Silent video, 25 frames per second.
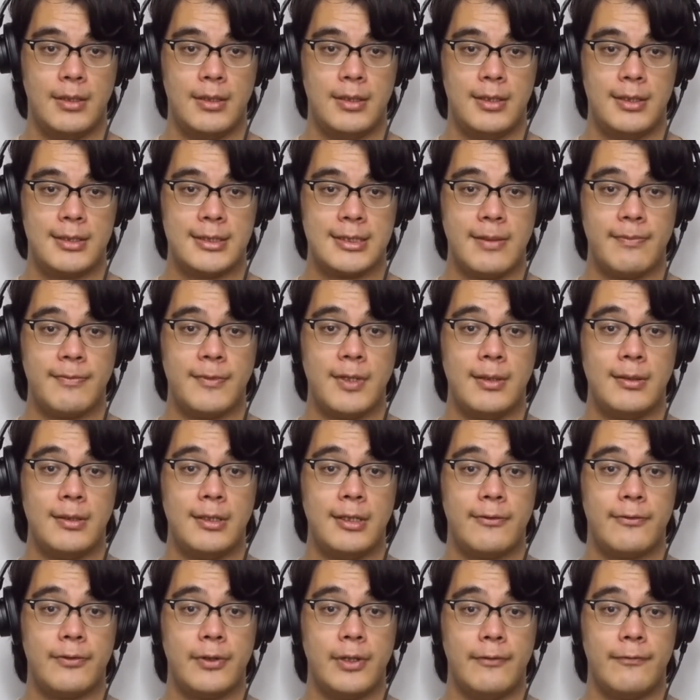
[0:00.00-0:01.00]
something
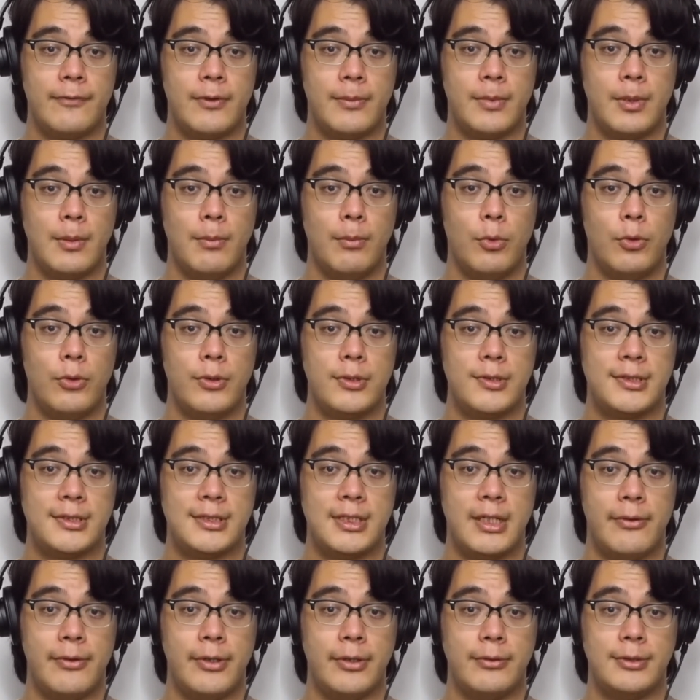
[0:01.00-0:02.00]
different from the more
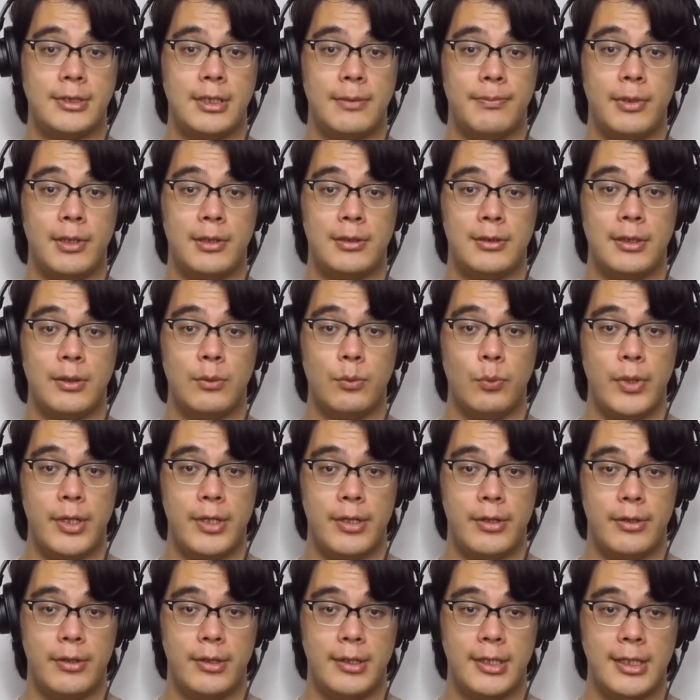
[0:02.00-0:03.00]
stereotypically
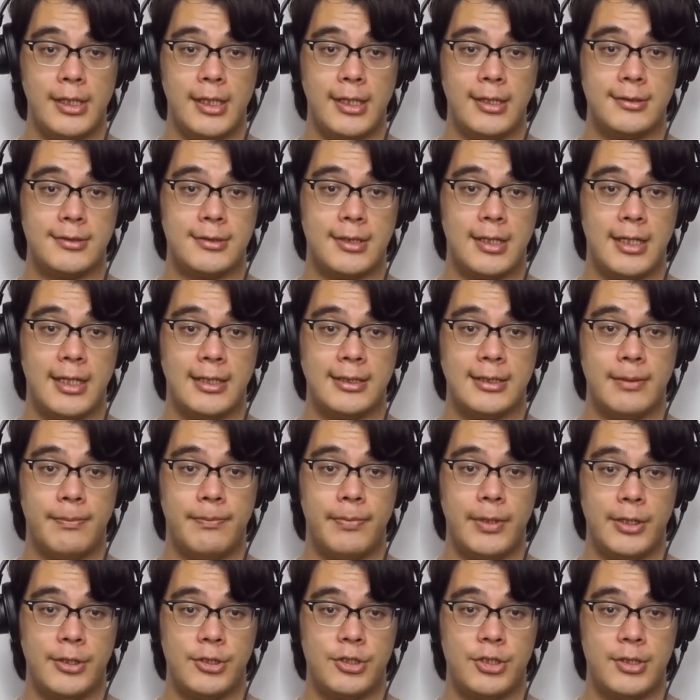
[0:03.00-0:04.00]
weird and exotic
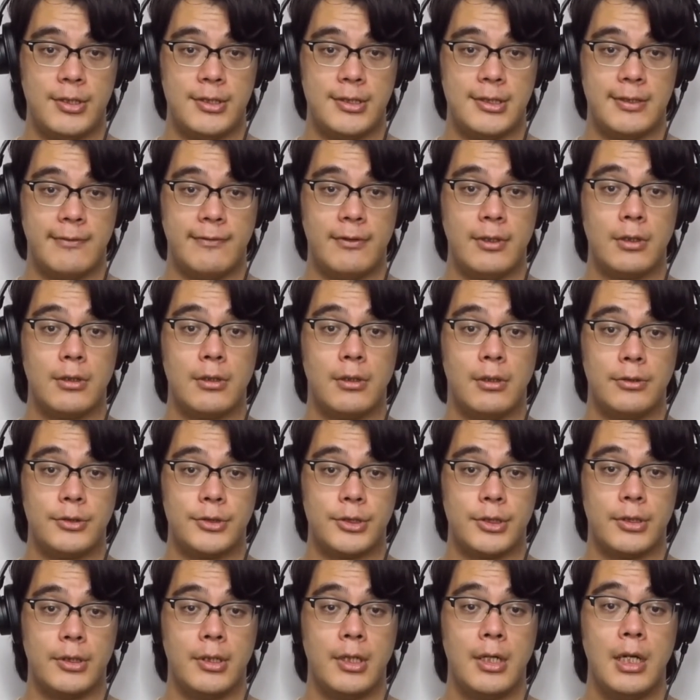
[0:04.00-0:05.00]
depictions of the
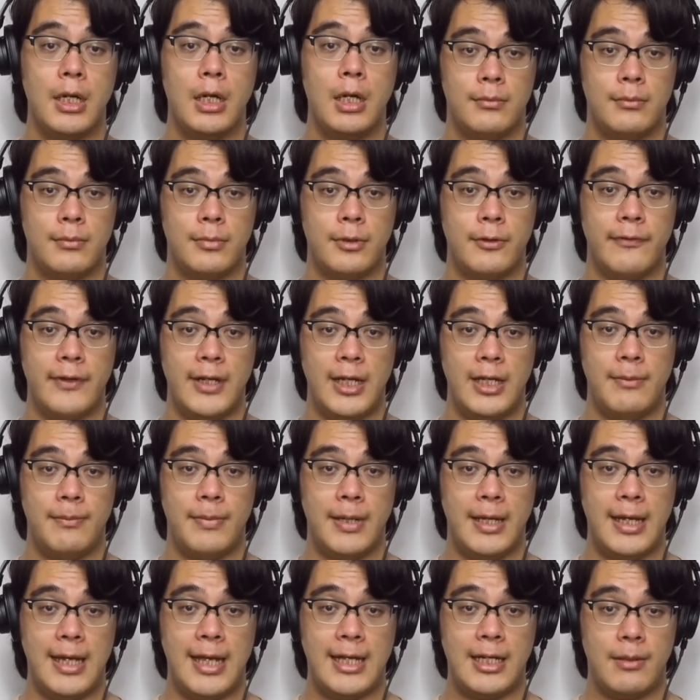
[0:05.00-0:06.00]
culture purveyed
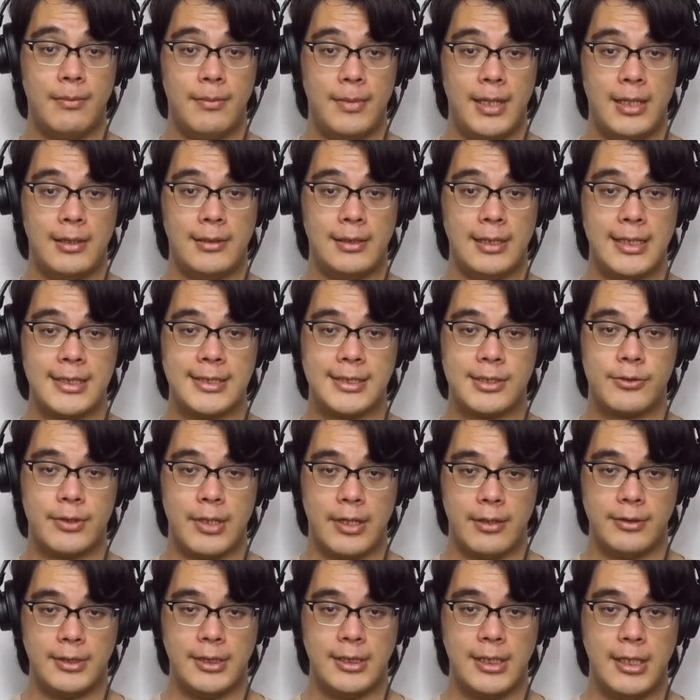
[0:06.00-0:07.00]
by anime less
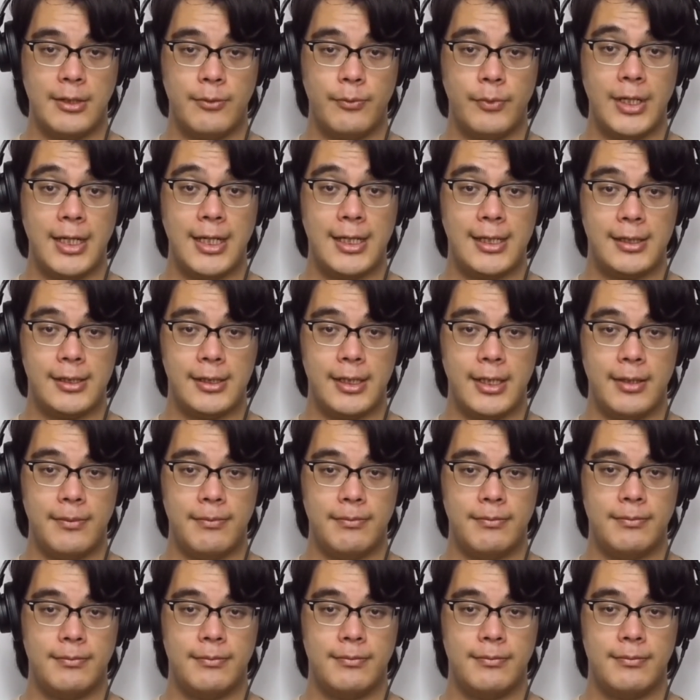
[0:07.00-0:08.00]
grounded in reality.
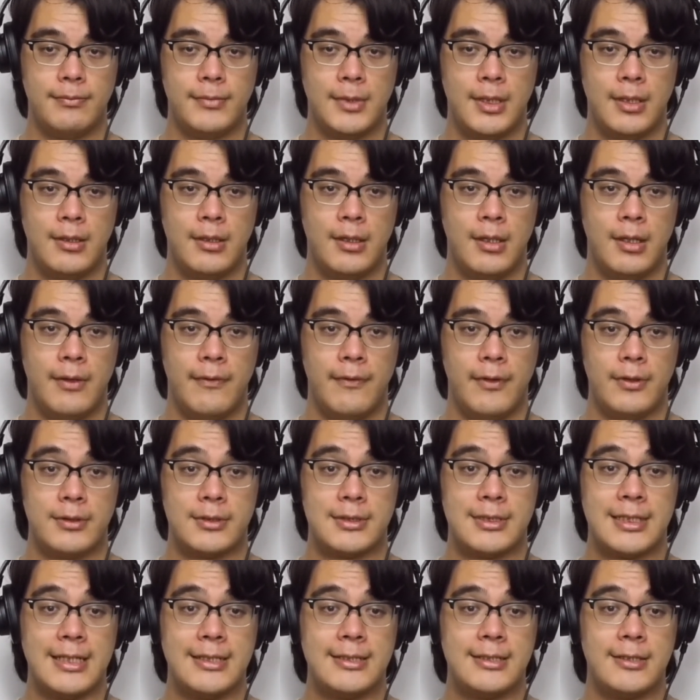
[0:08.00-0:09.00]
Their
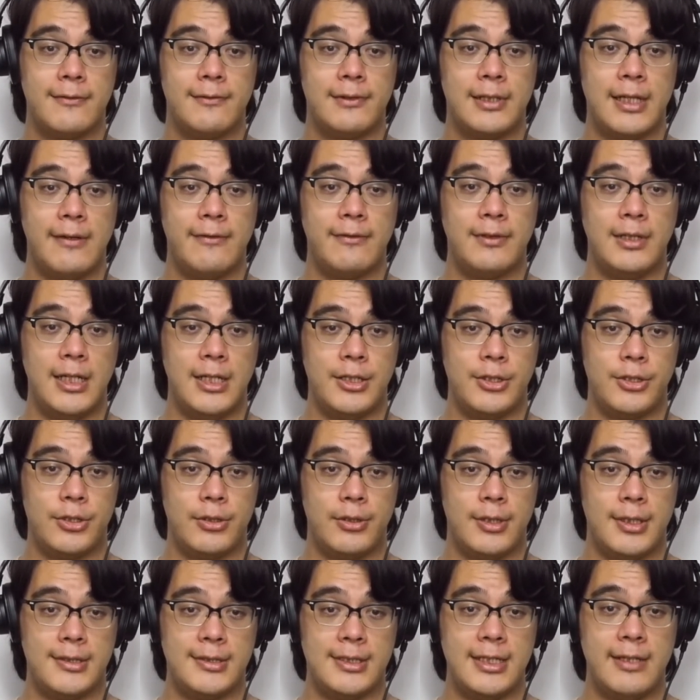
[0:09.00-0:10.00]
slice-of-life nature
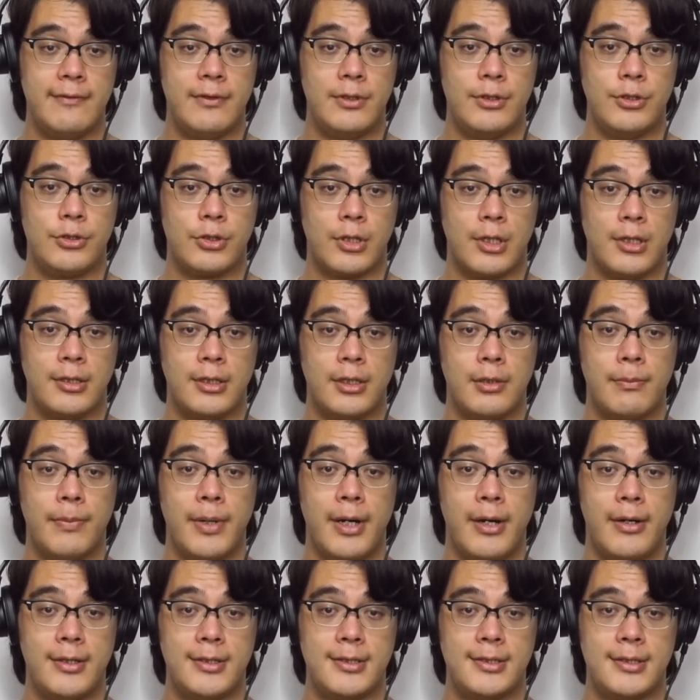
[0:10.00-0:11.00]
has even drawn
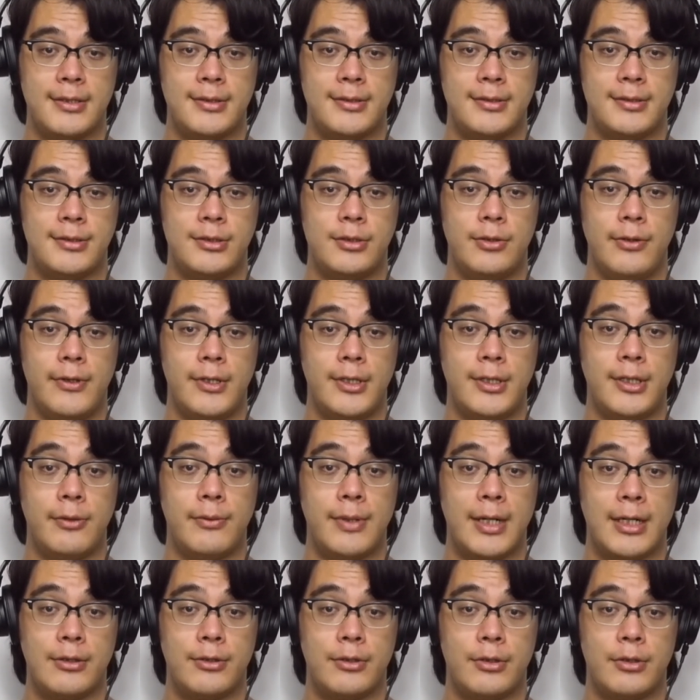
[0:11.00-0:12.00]
comparisons to the
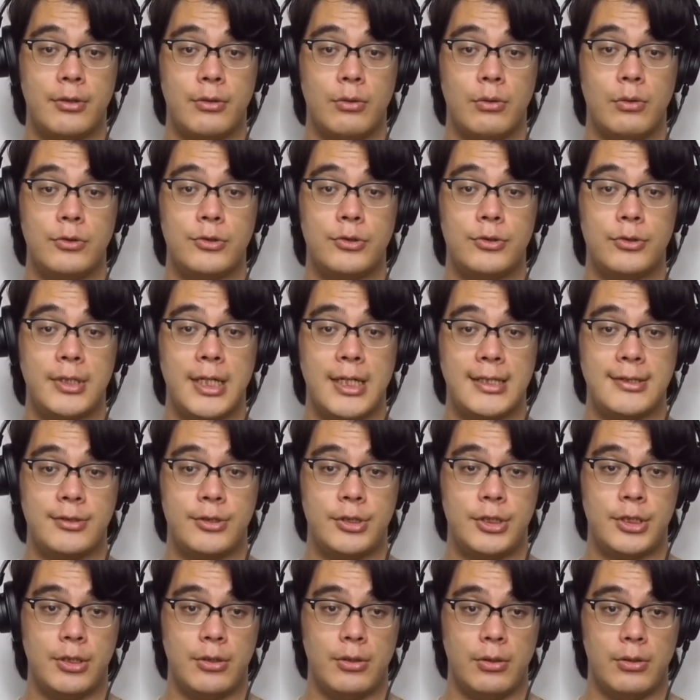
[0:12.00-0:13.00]
director Ozu
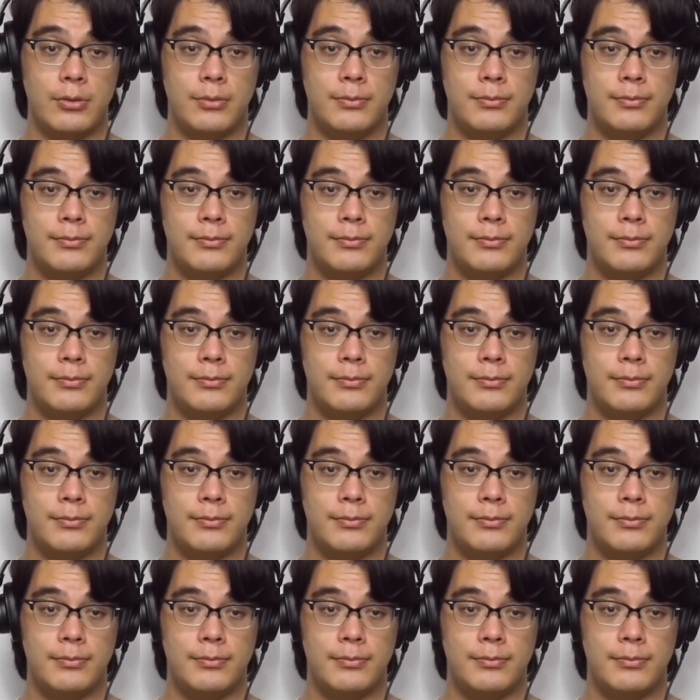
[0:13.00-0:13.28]
Yasujiro.